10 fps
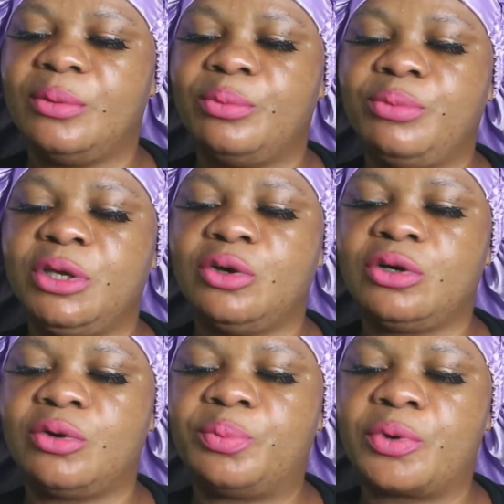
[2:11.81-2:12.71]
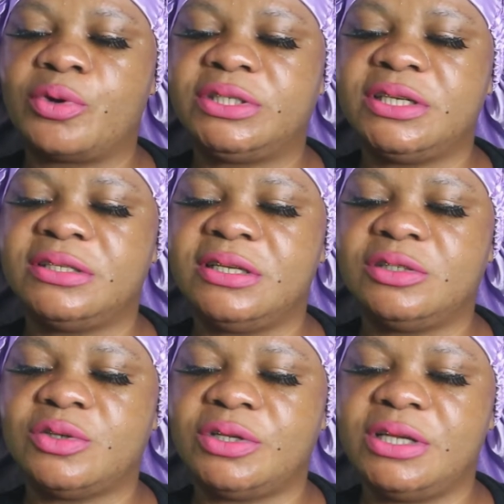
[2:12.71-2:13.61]
milk protein
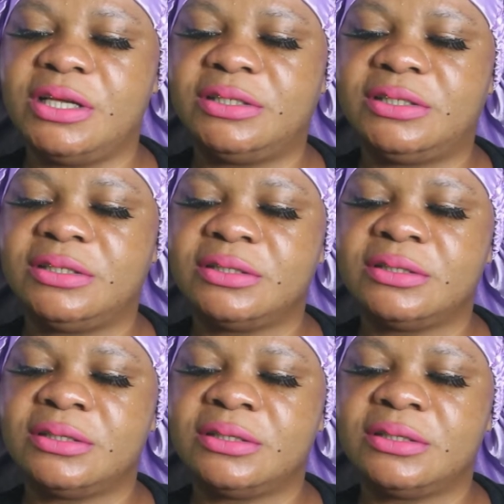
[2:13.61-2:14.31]
is on it,